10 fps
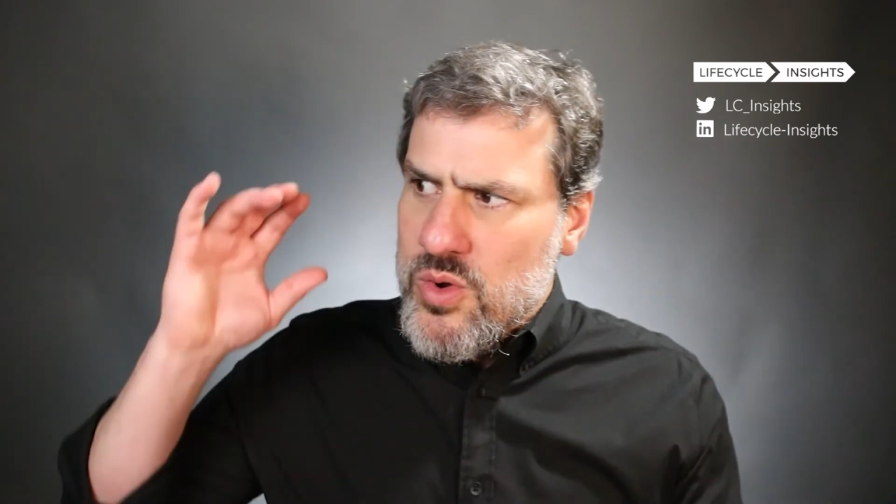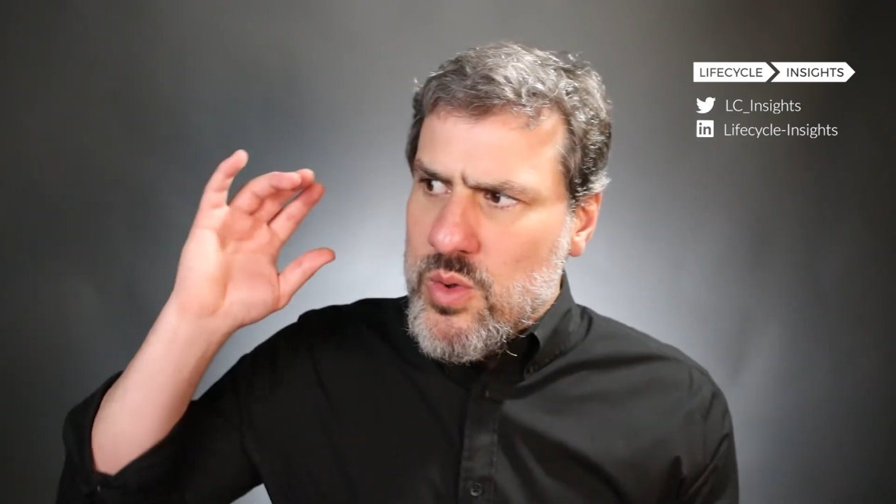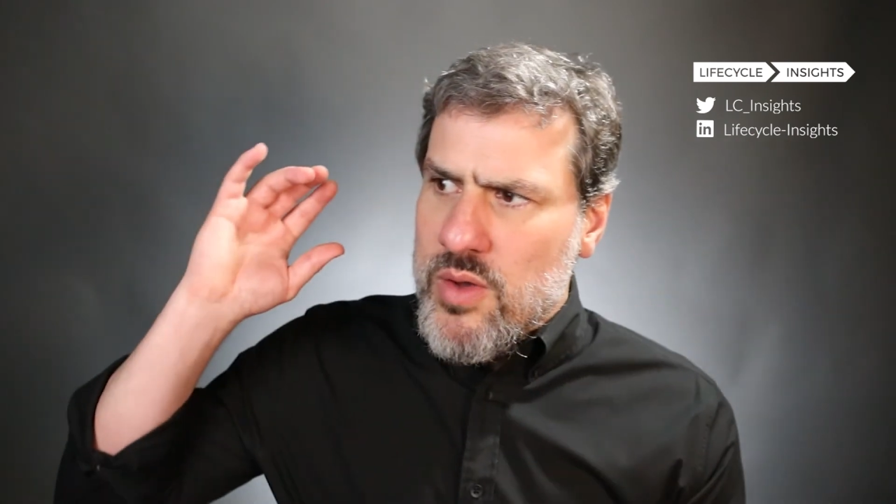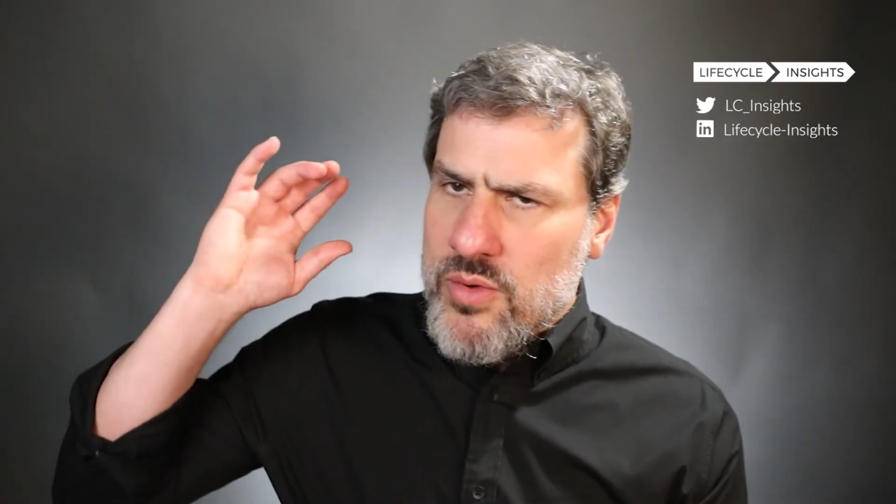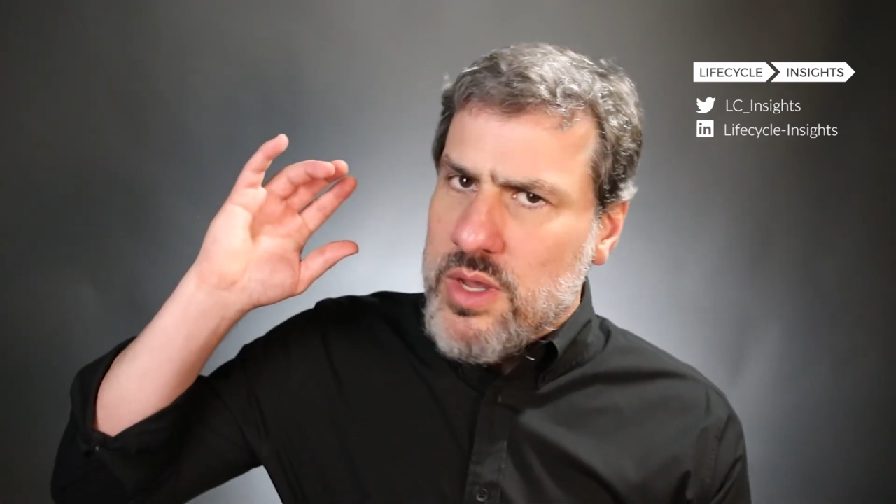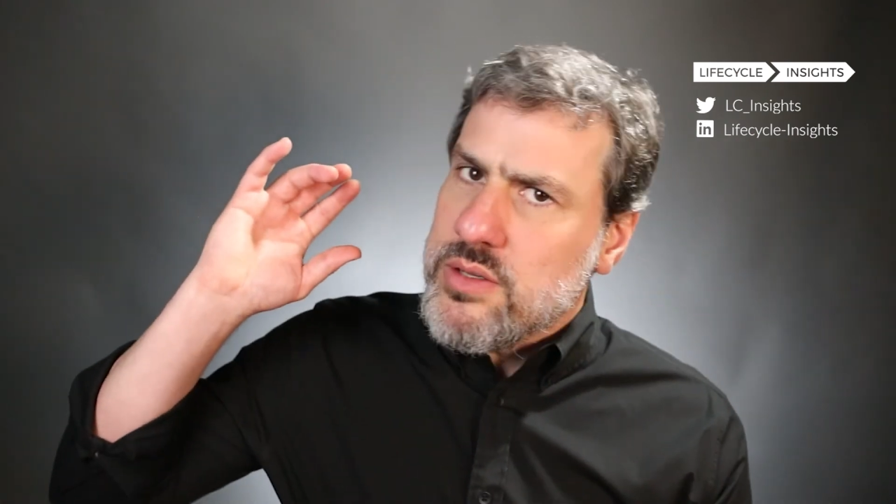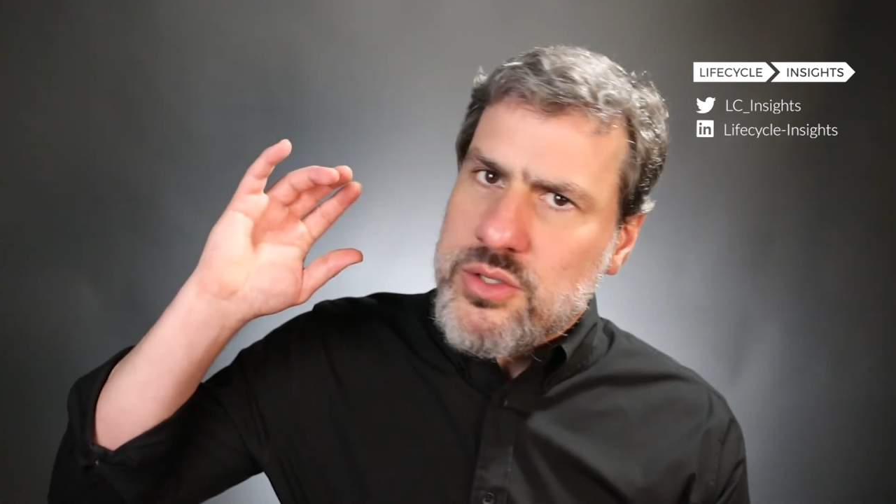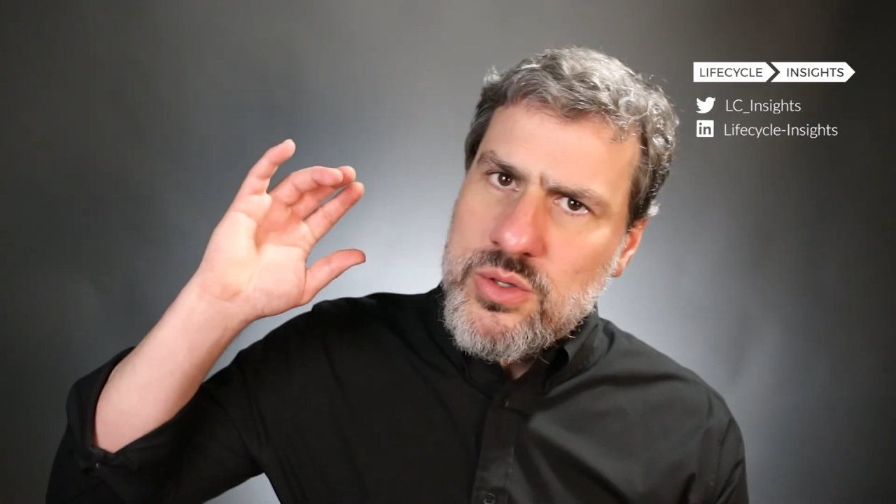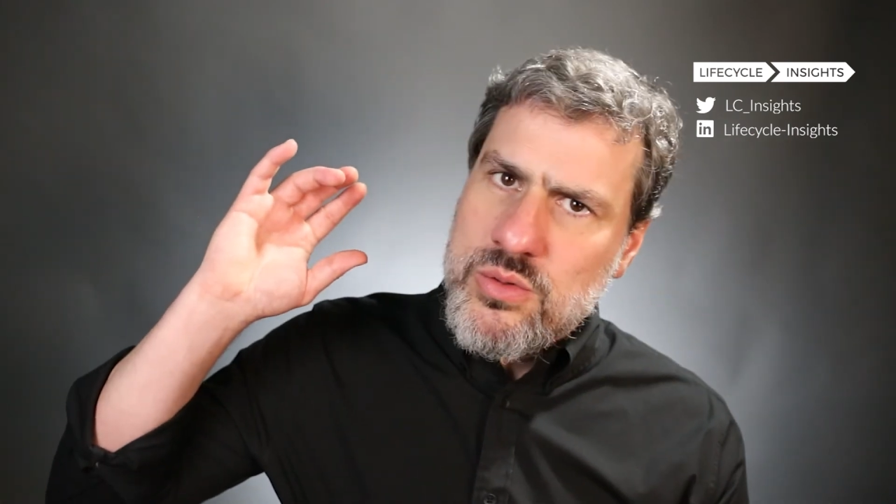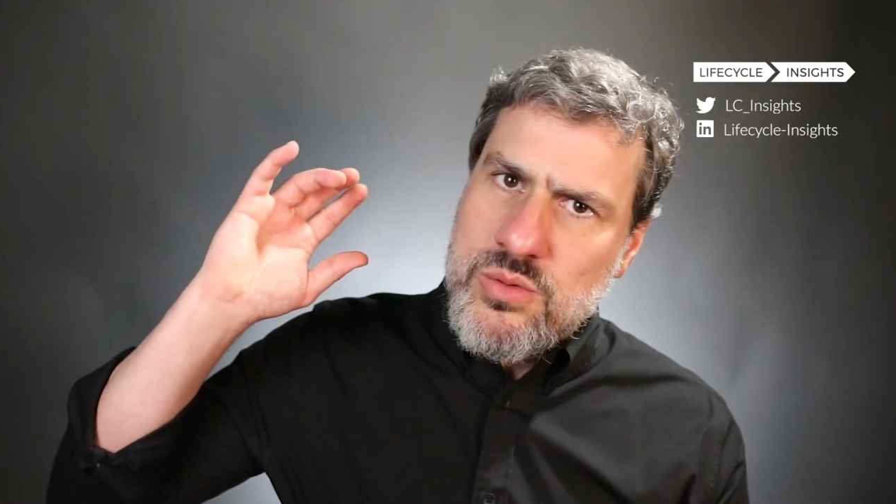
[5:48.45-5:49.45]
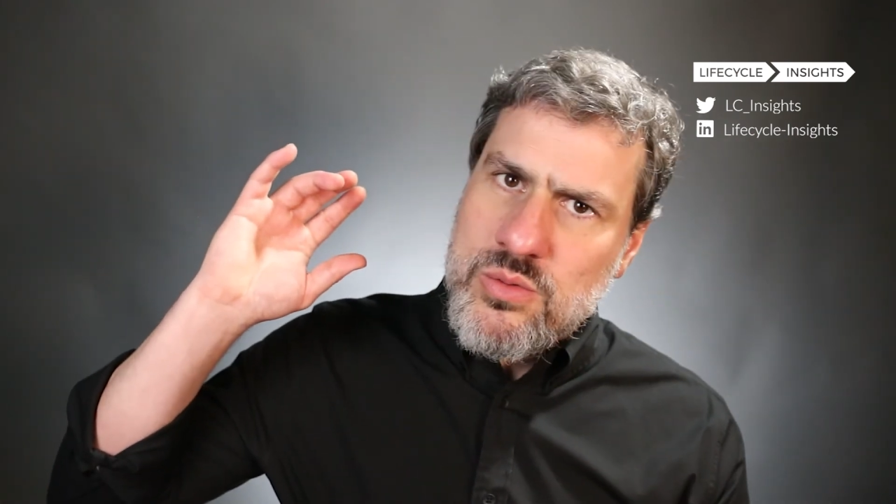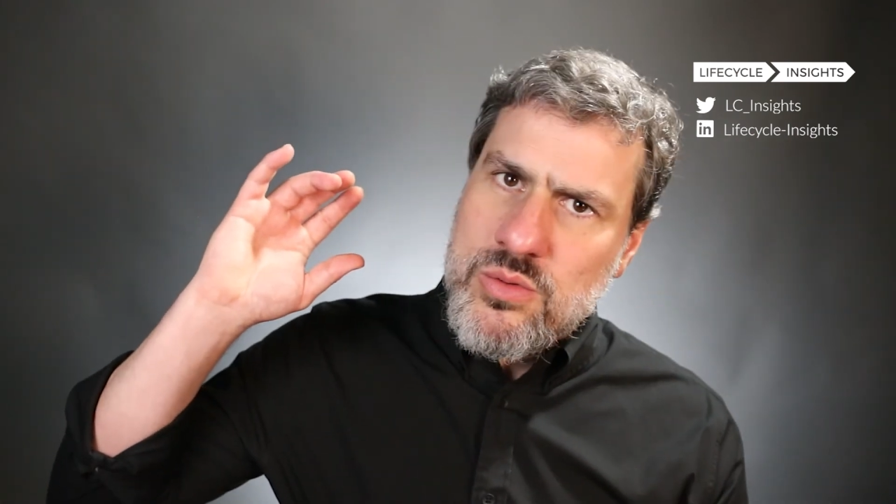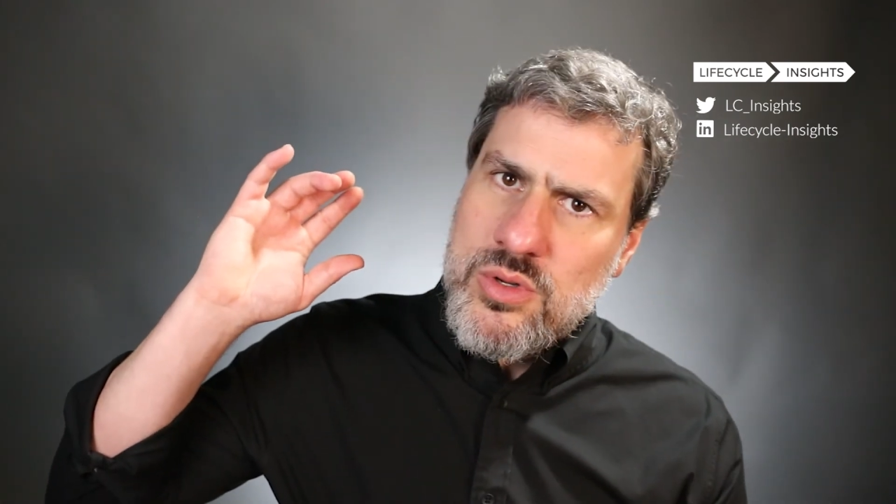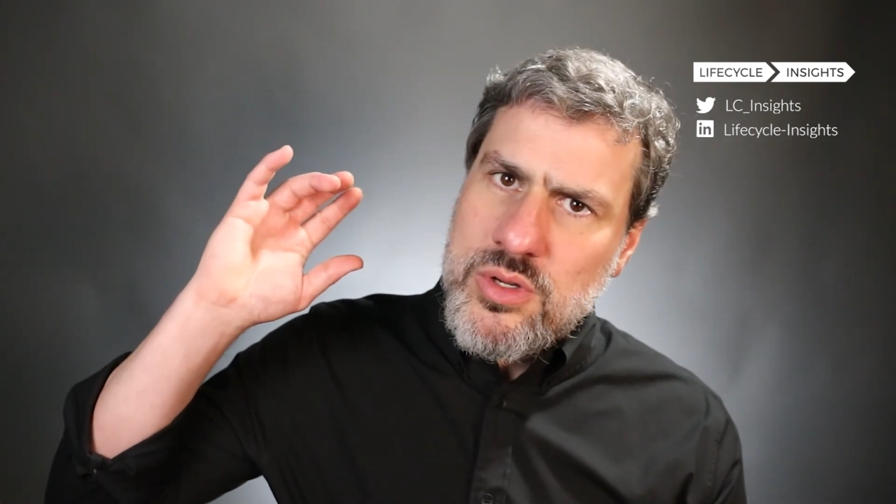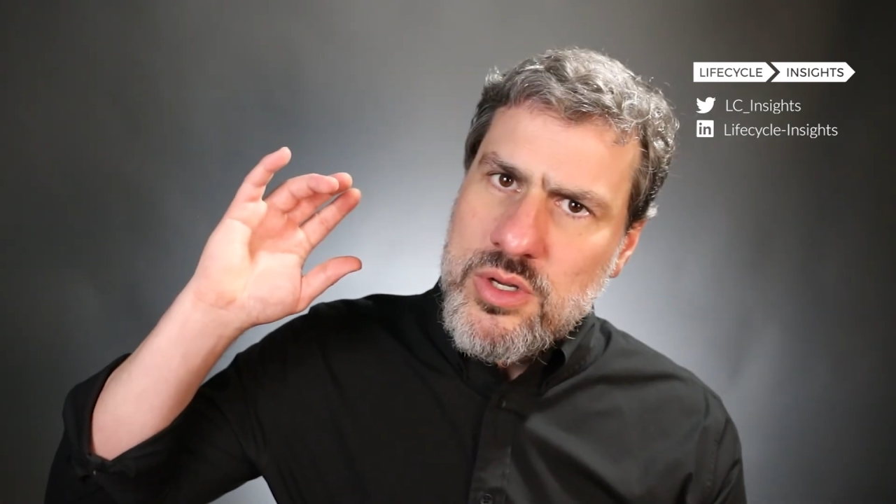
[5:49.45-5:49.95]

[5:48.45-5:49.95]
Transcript: you ever get to